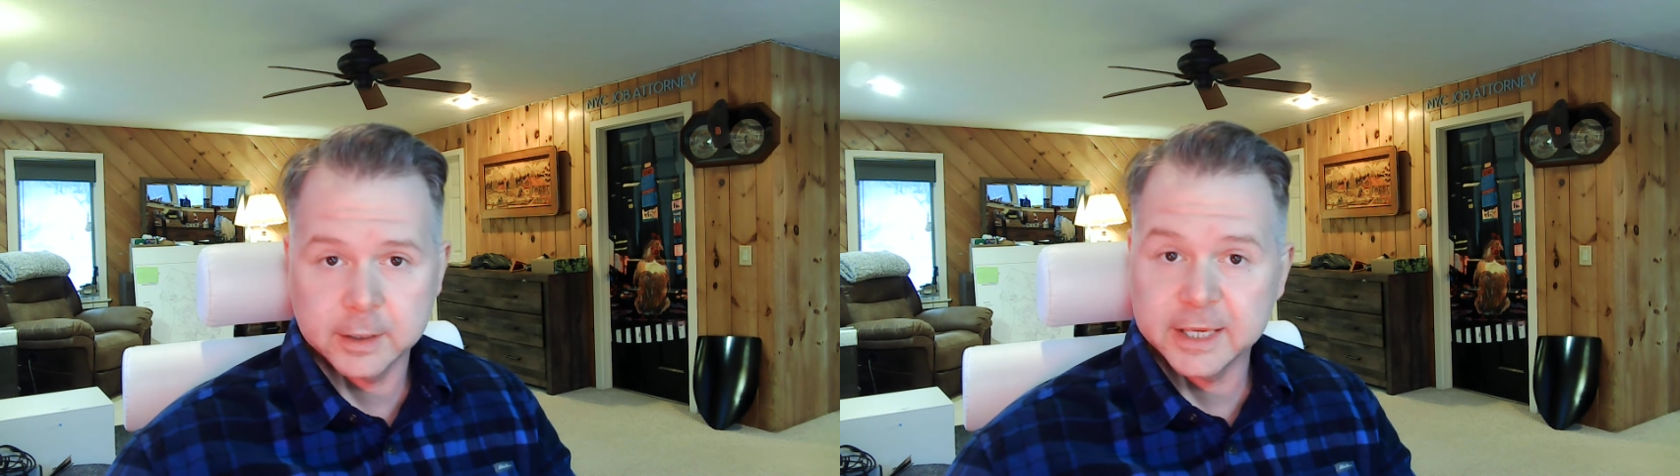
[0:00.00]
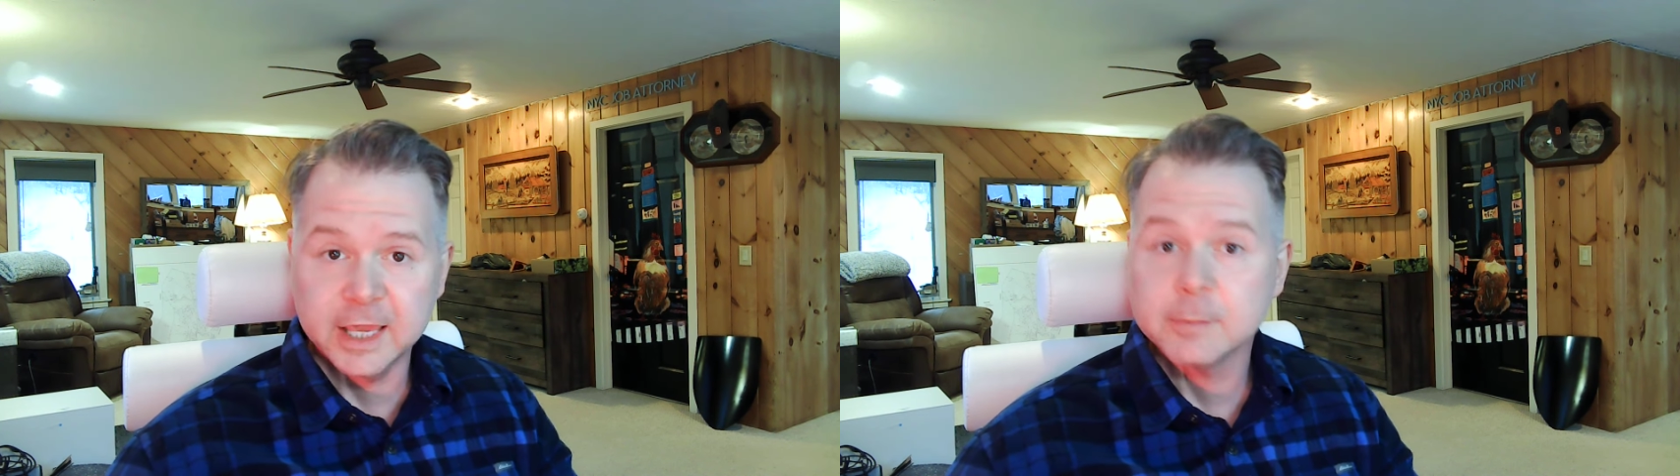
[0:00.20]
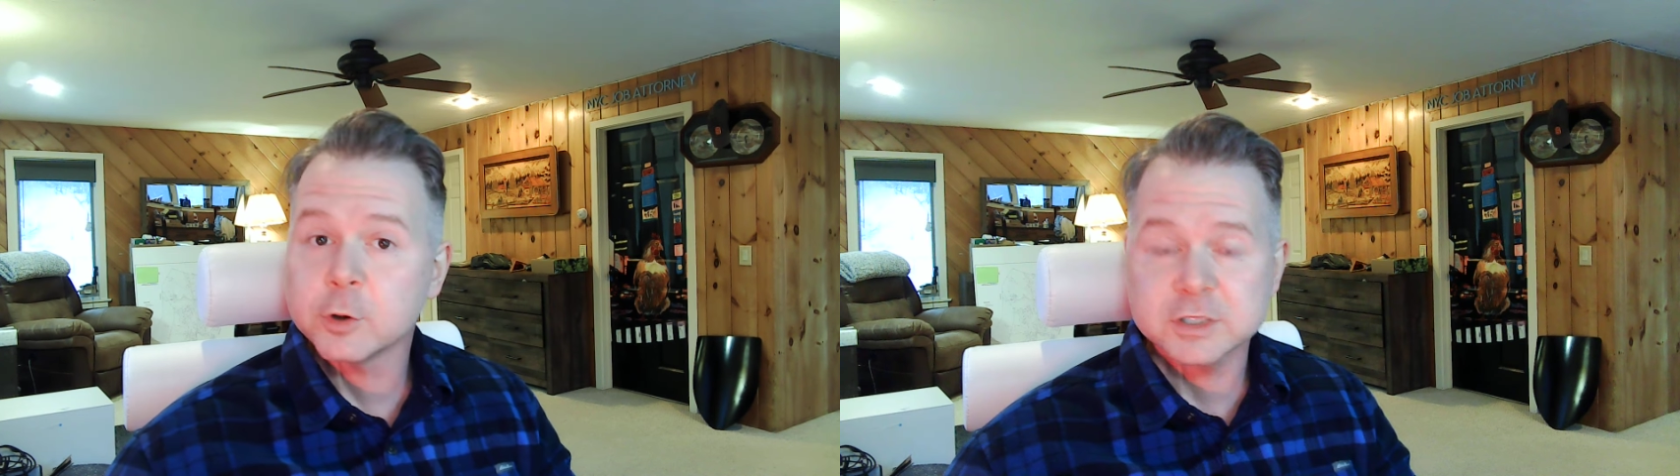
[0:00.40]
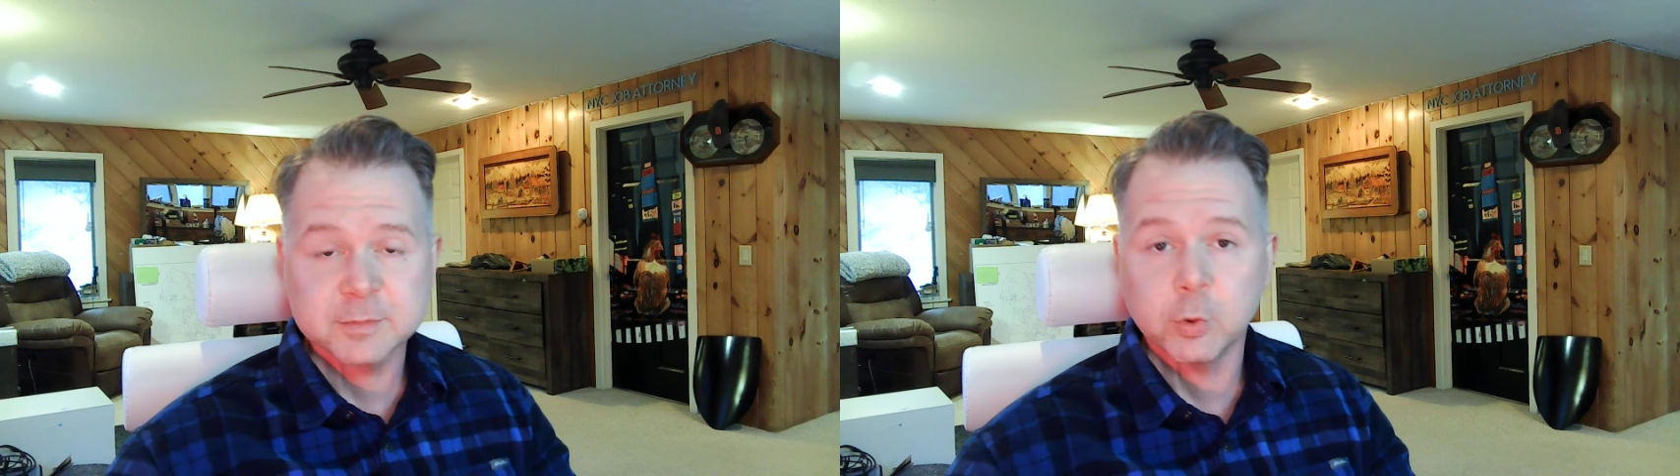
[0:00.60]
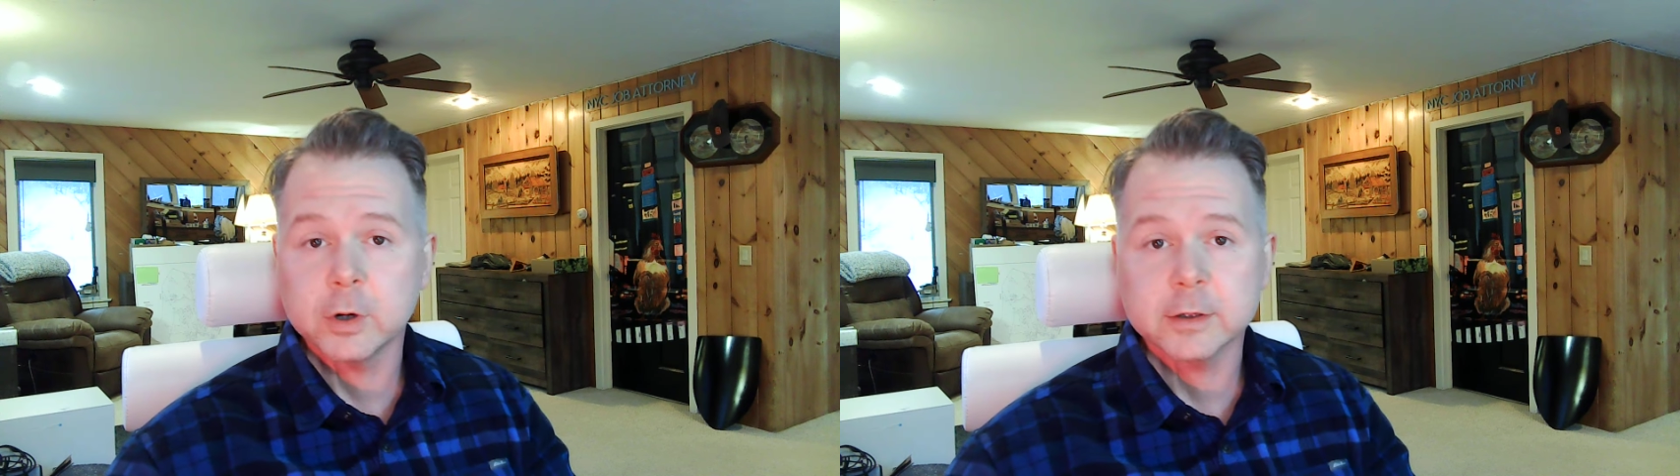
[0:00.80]
game or a
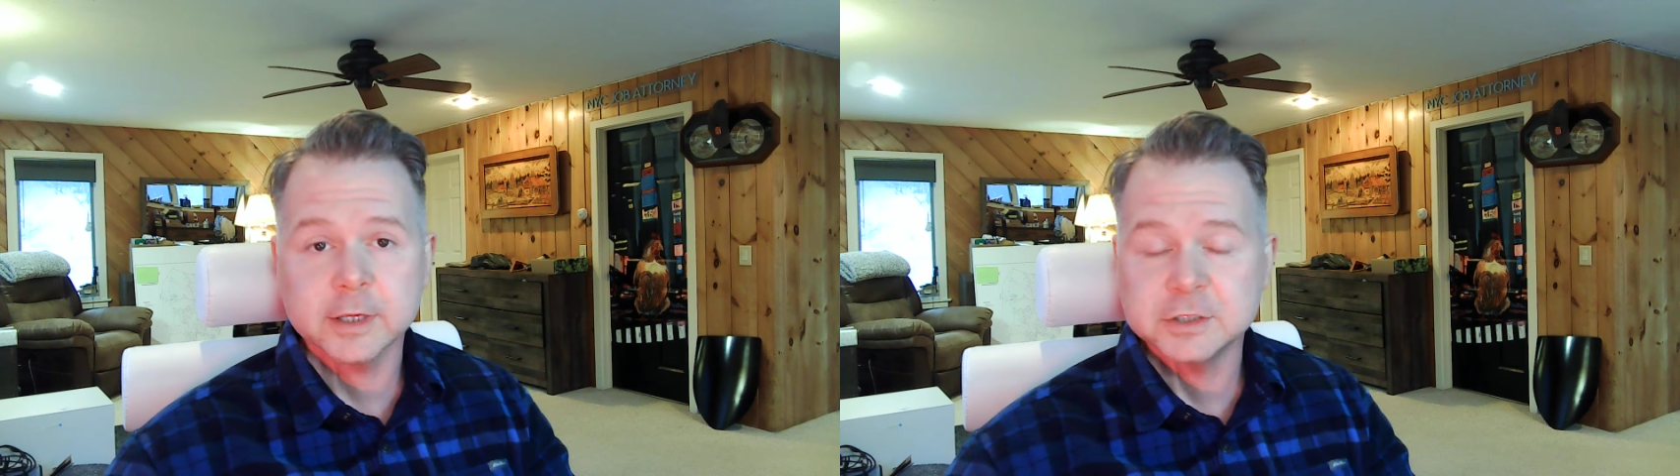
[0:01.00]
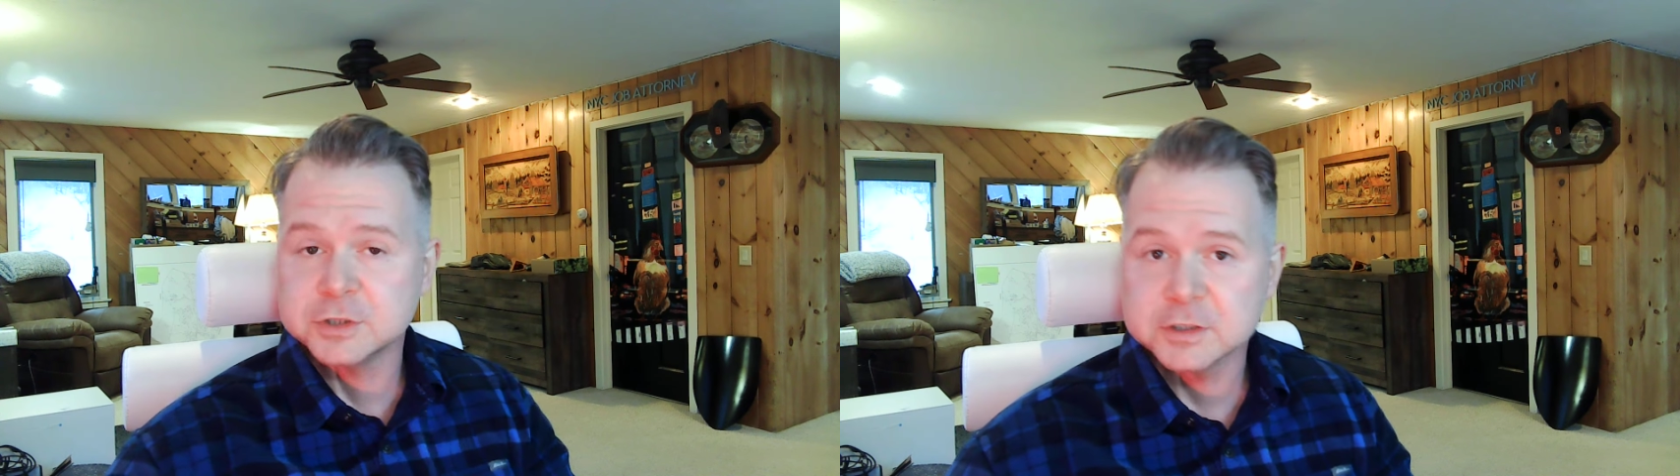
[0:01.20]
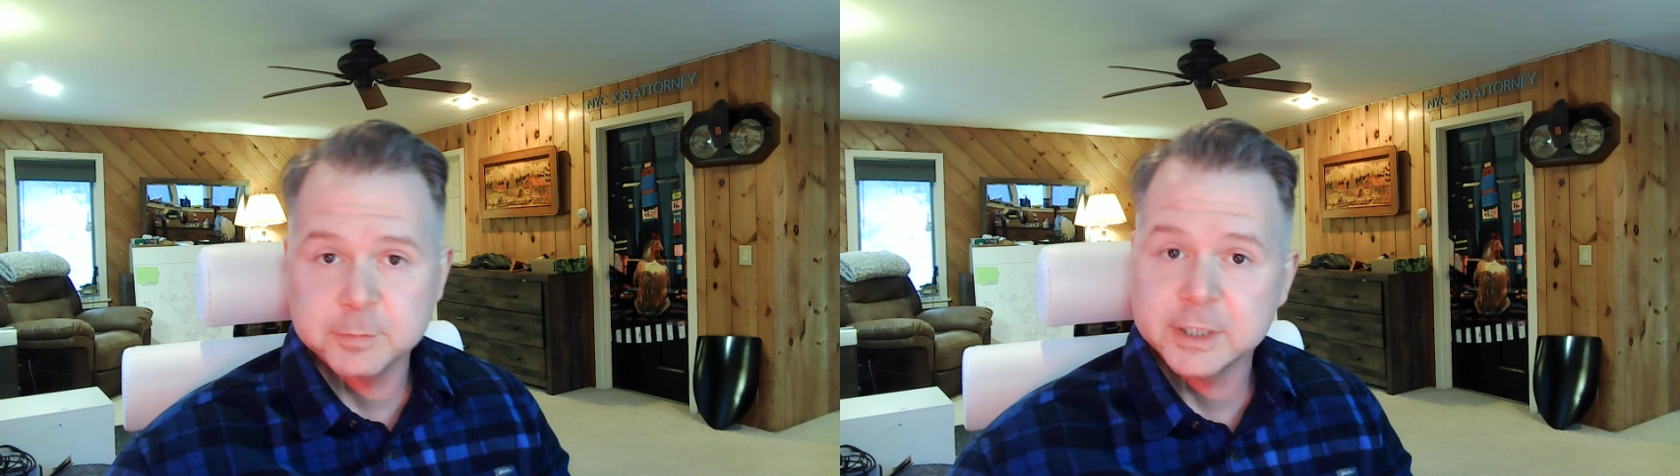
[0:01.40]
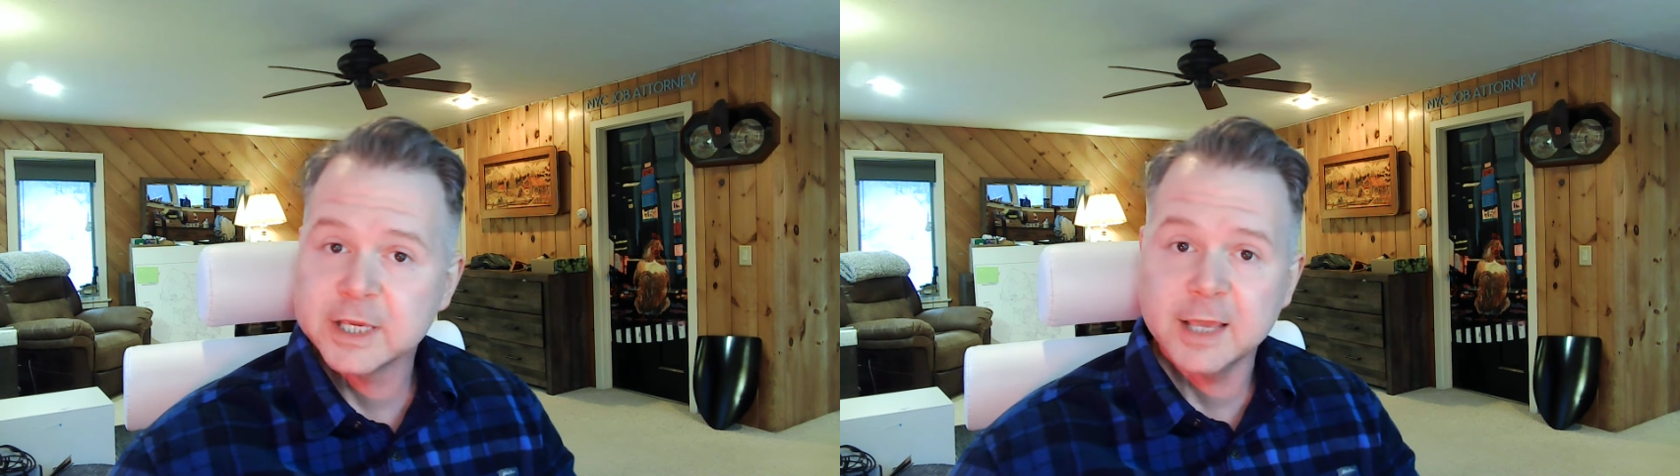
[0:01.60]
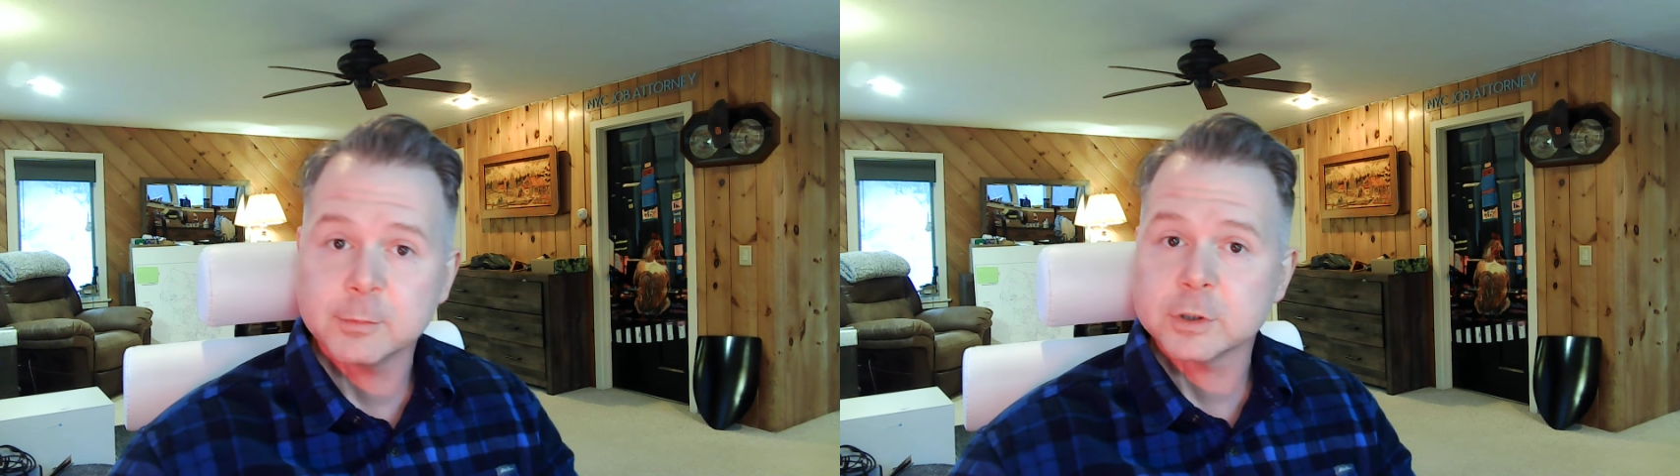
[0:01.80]
sport can just be a
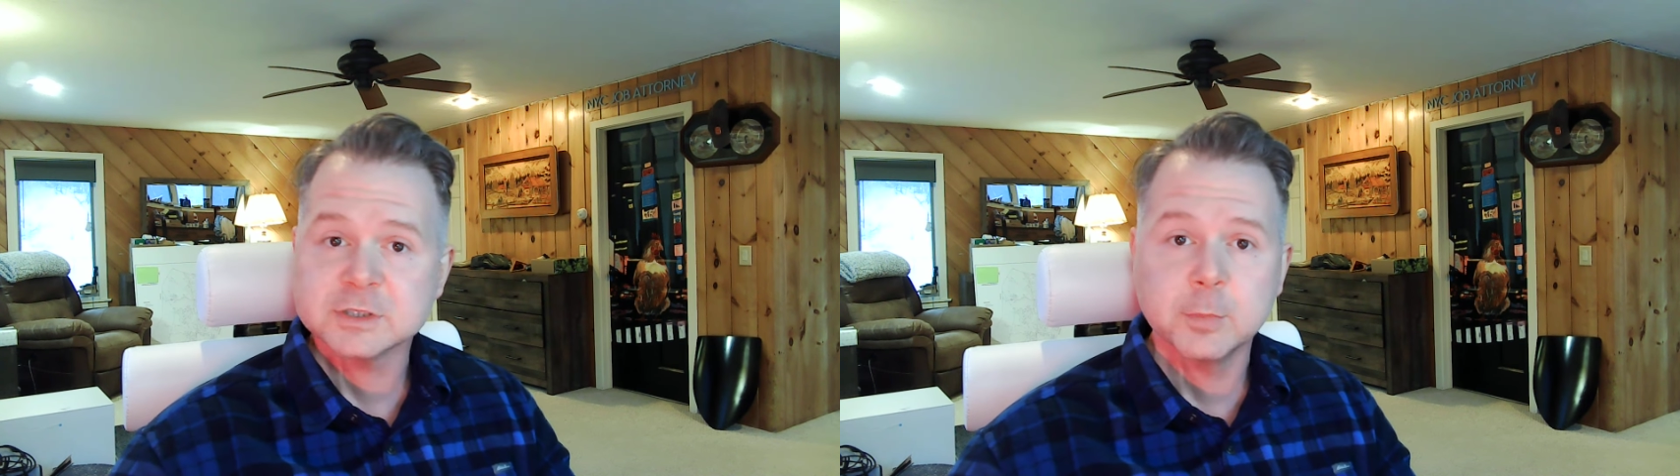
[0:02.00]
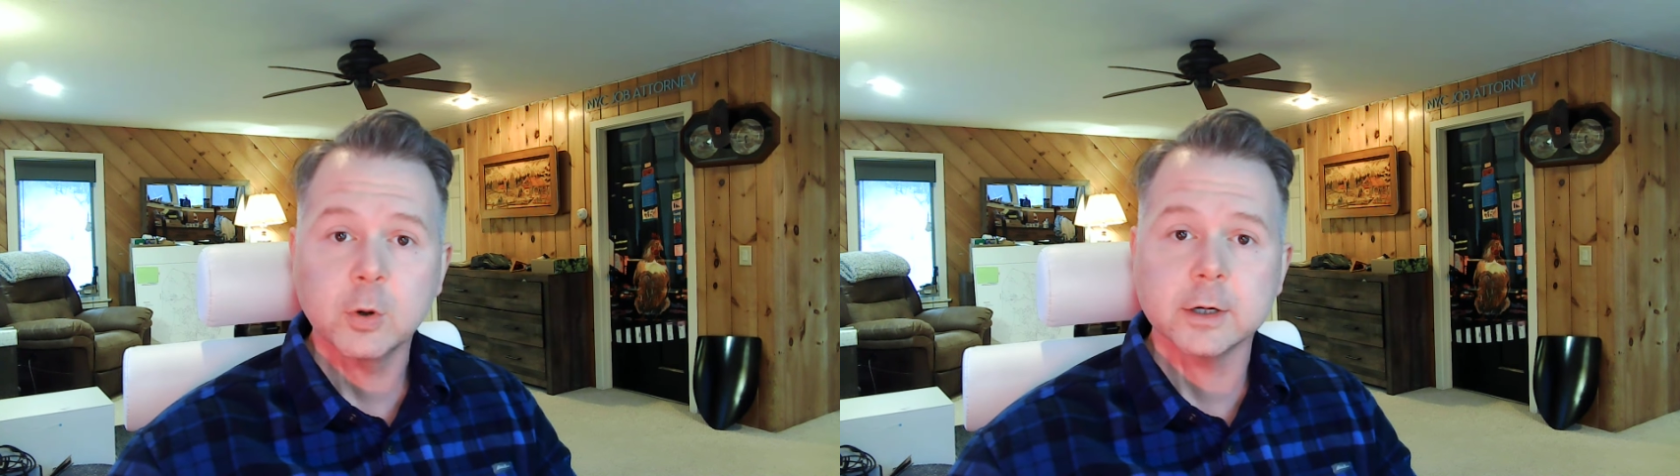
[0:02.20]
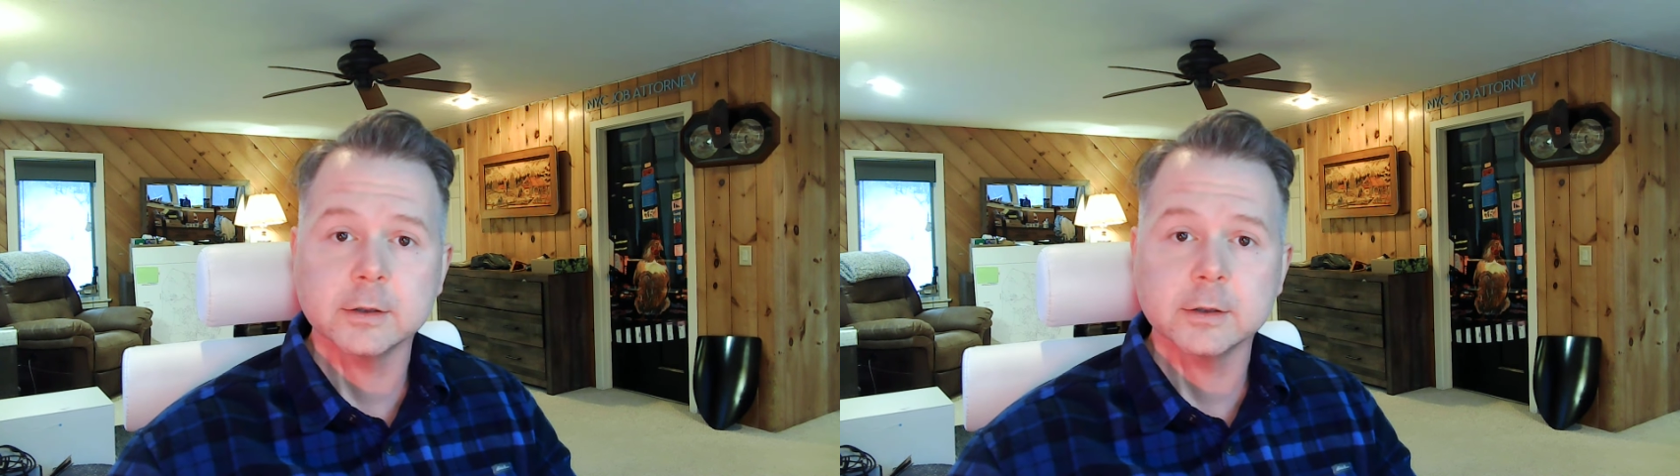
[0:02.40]
game or a sport.